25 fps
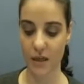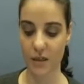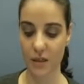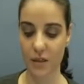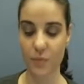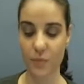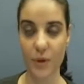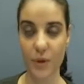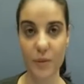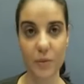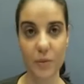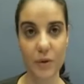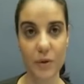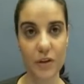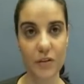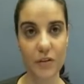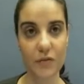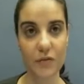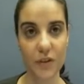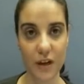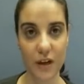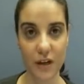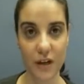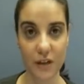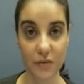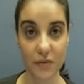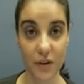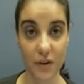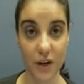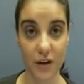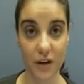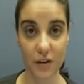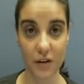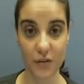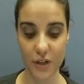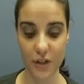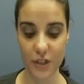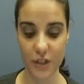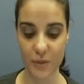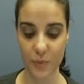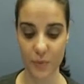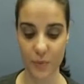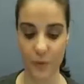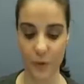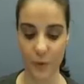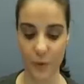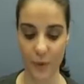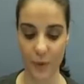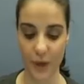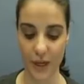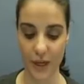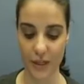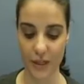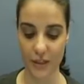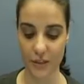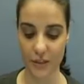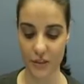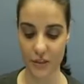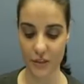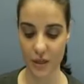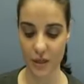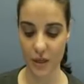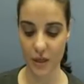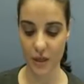that people can find via a Facebook page.